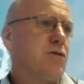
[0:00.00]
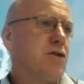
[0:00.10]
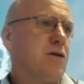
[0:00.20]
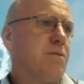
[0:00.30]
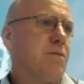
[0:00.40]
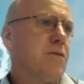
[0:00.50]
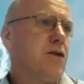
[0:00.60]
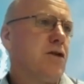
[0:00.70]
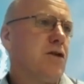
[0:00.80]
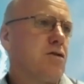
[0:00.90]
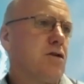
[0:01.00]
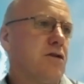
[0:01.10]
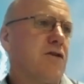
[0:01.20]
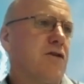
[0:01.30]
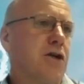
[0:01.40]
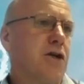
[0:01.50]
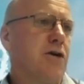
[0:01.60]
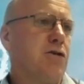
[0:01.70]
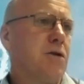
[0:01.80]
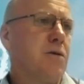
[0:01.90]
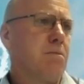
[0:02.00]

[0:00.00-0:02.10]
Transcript: So it's it's very encouraging.